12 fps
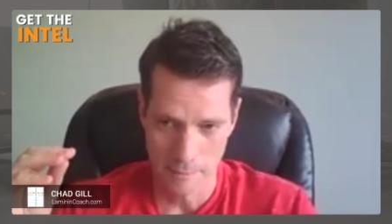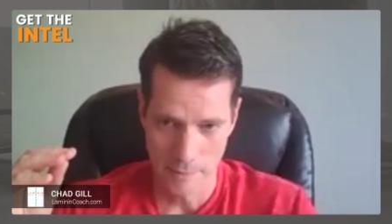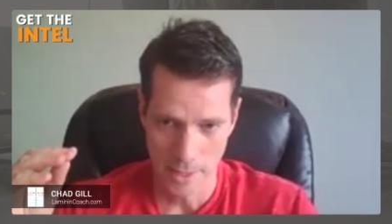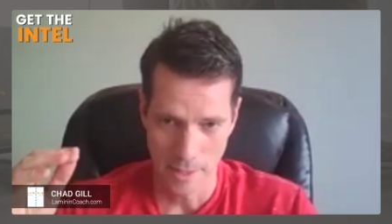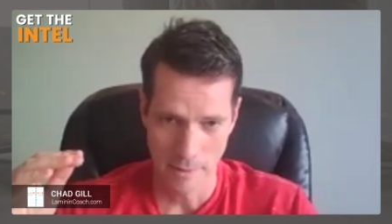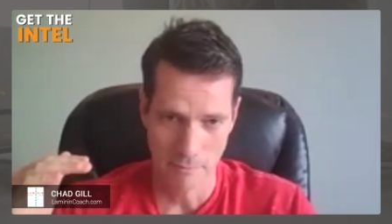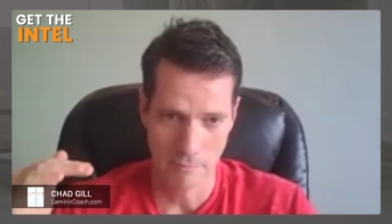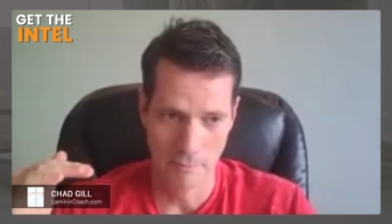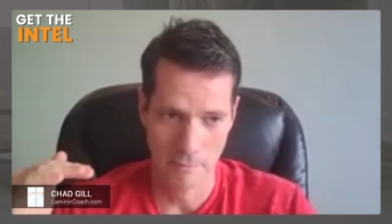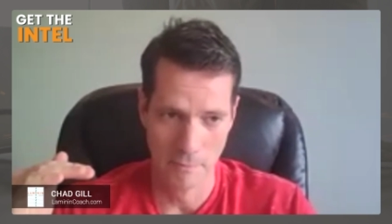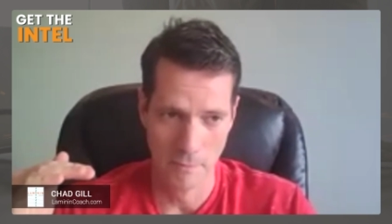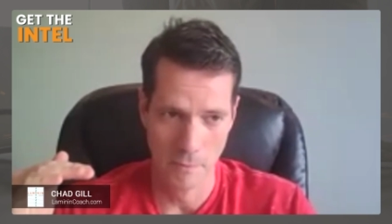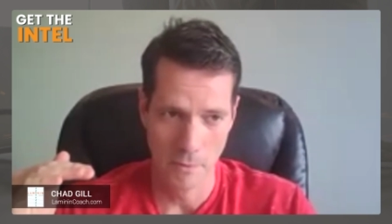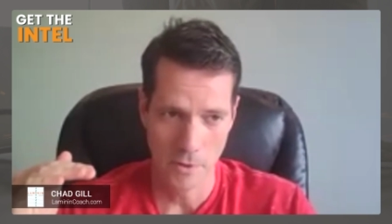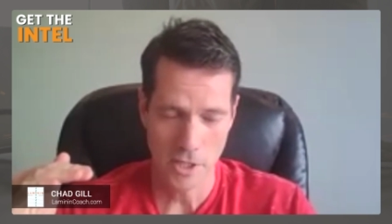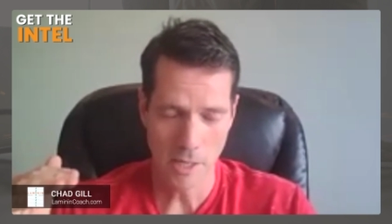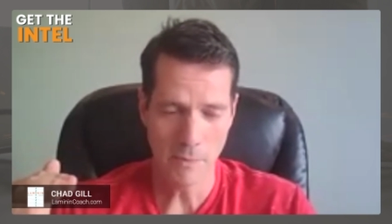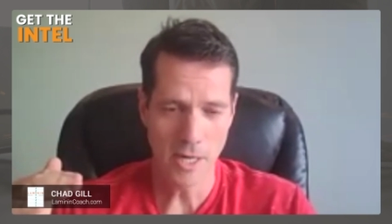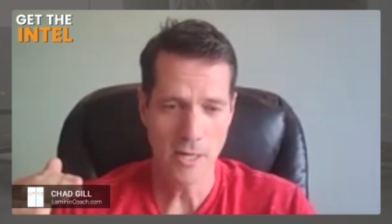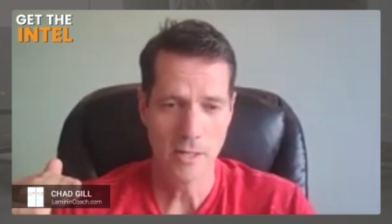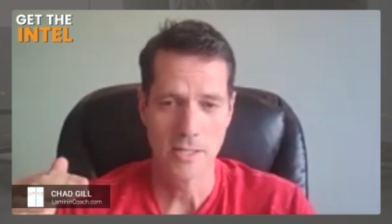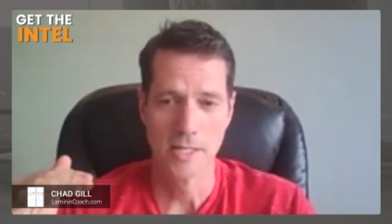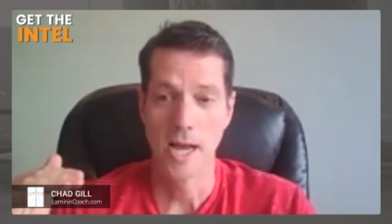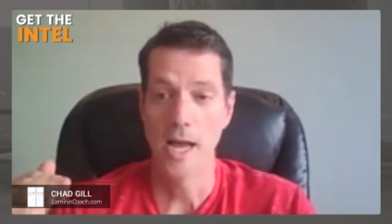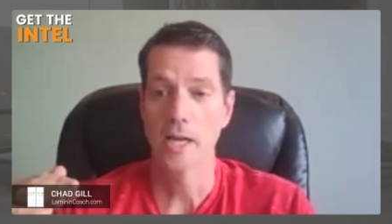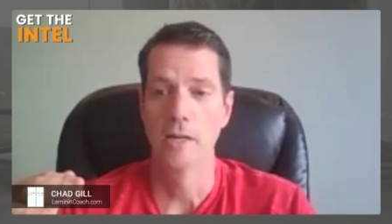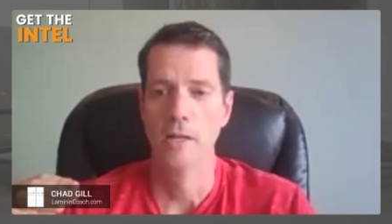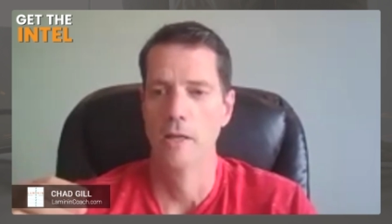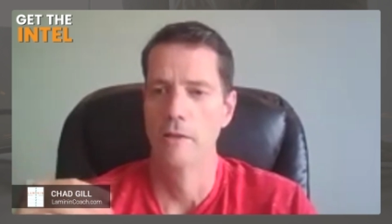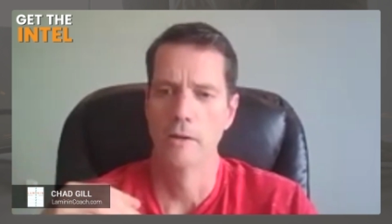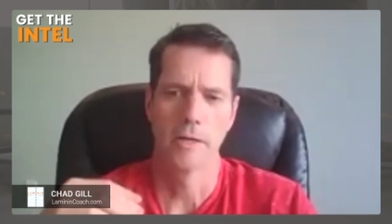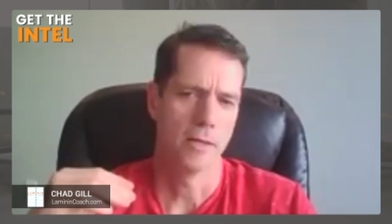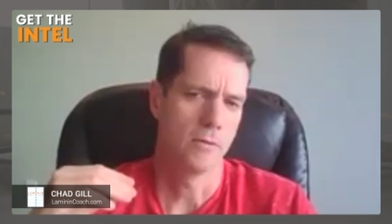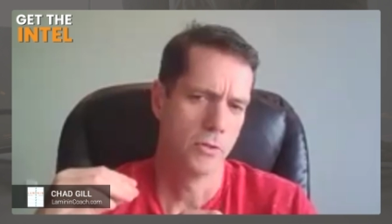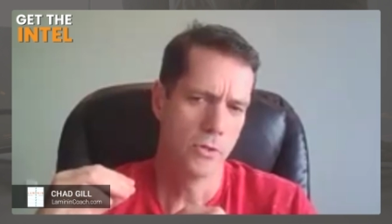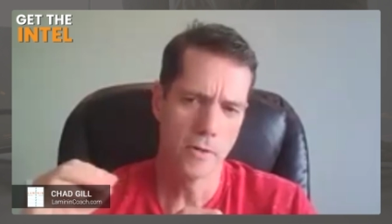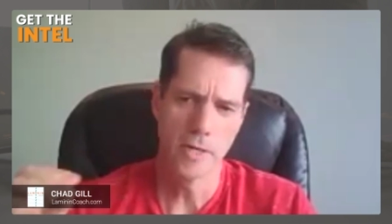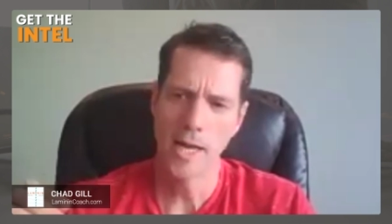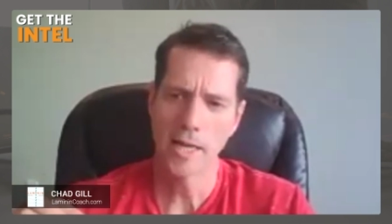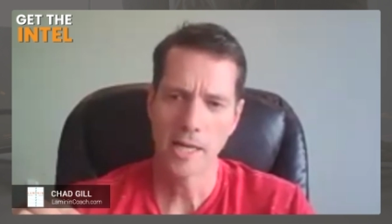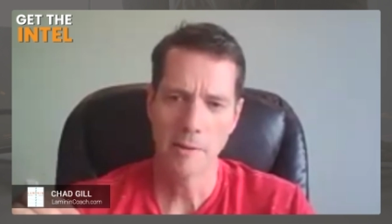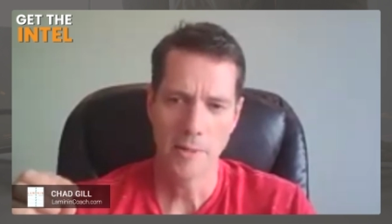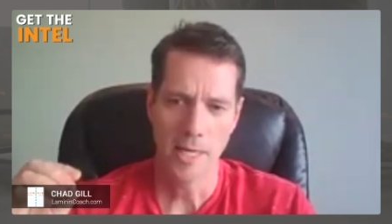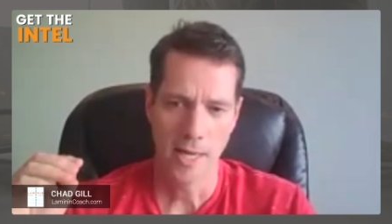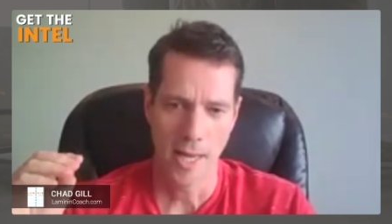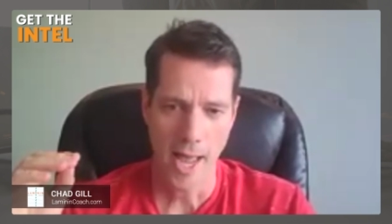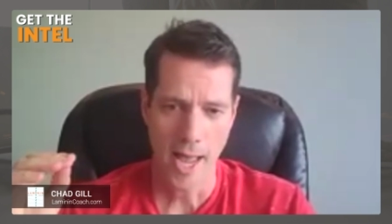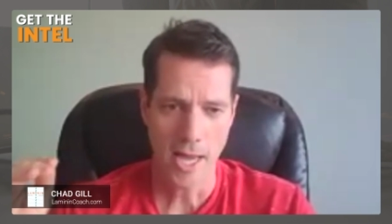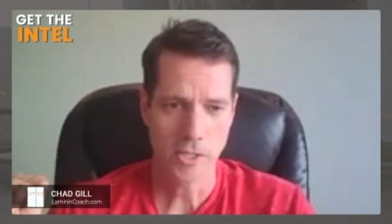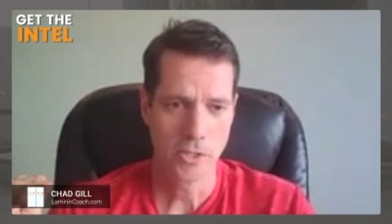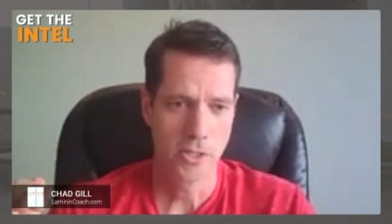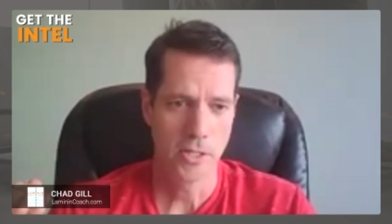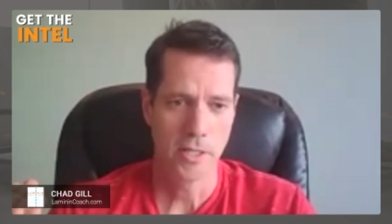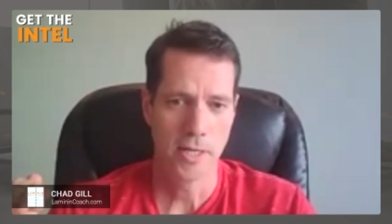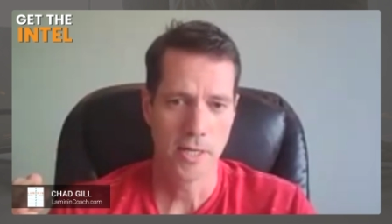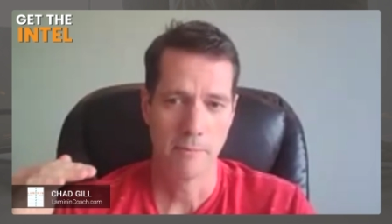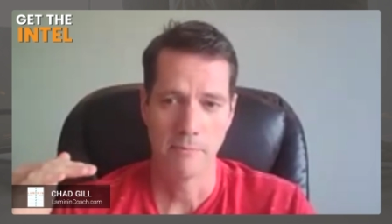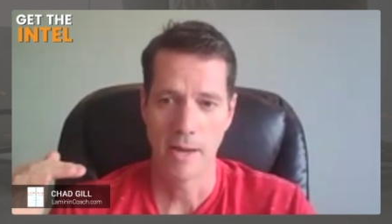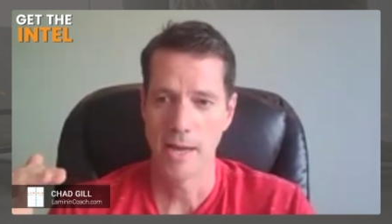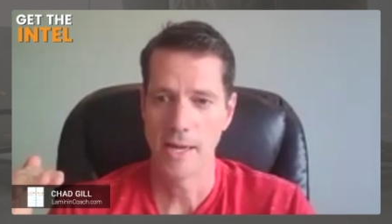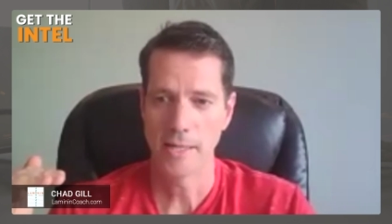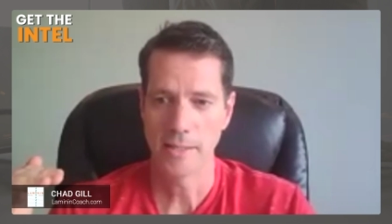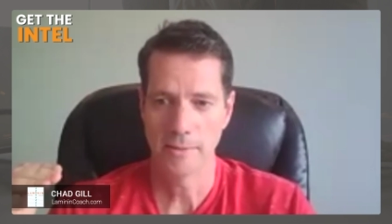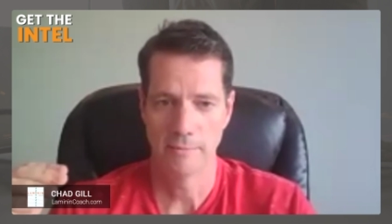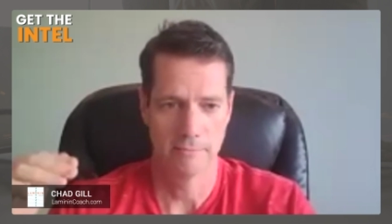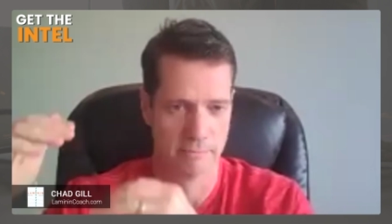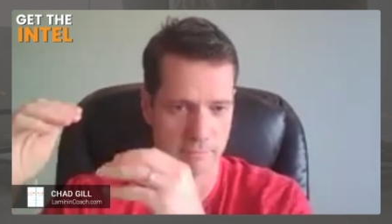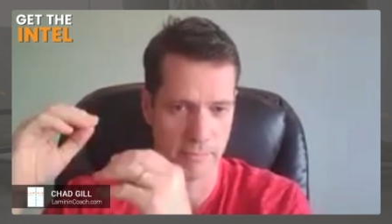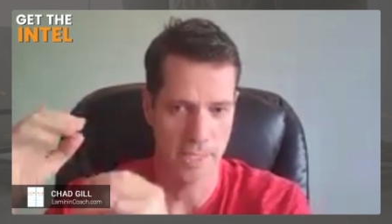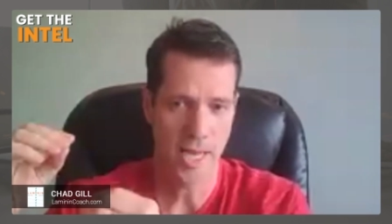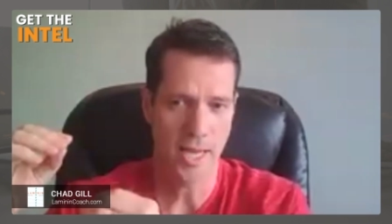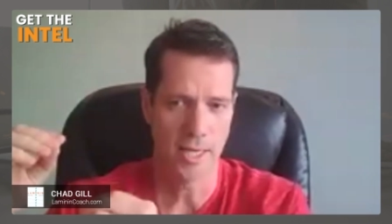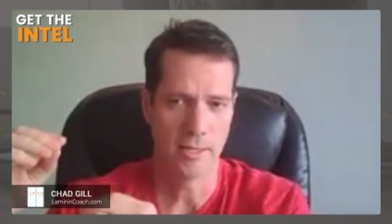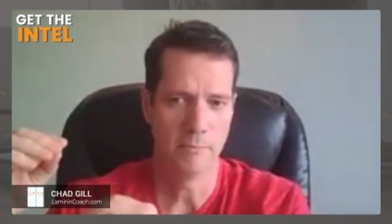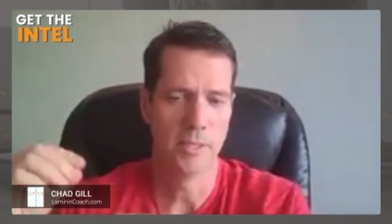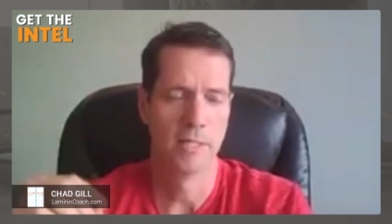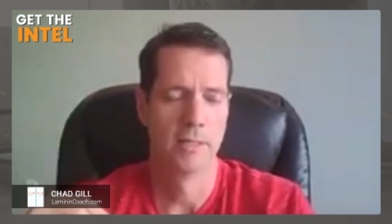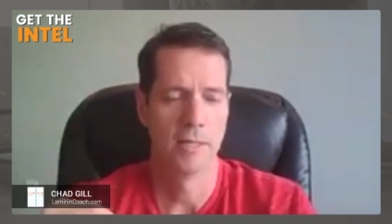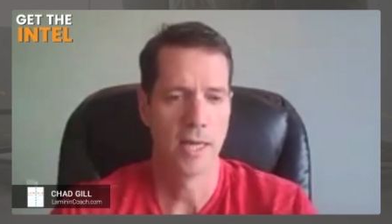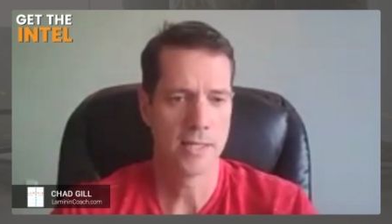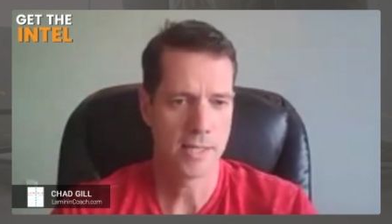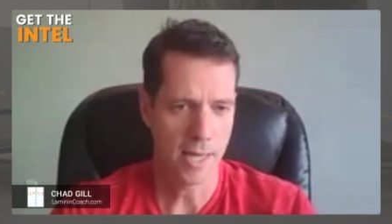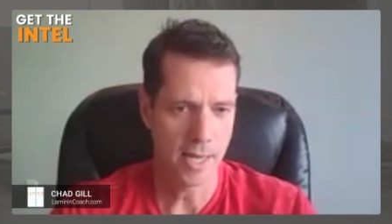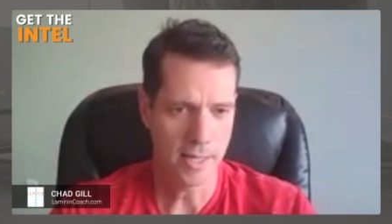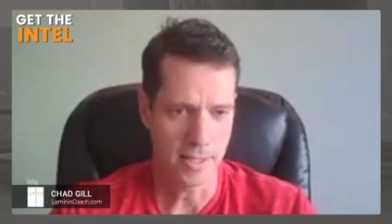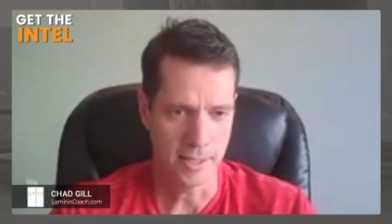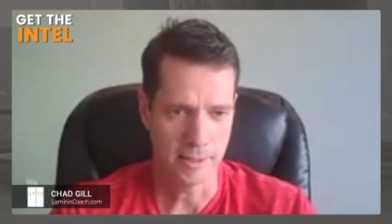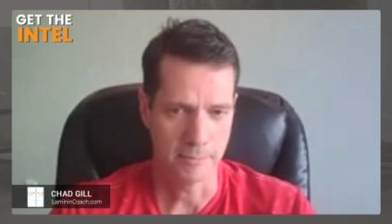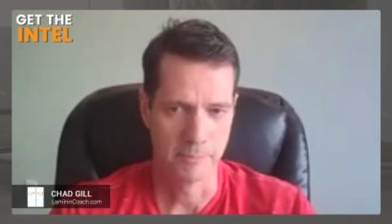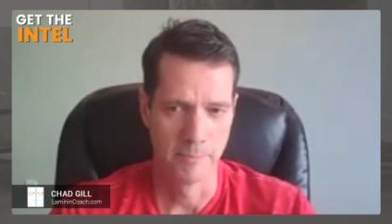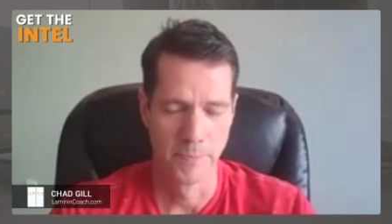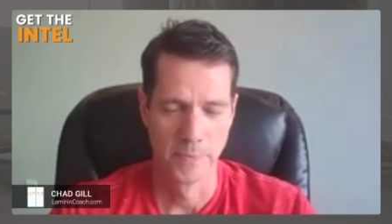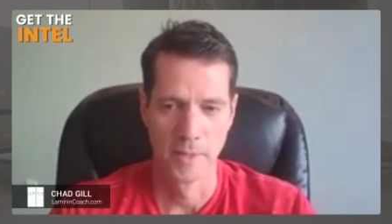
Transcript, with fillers: that somebody is not going to, okay, you're not going to be as good at my game as I am.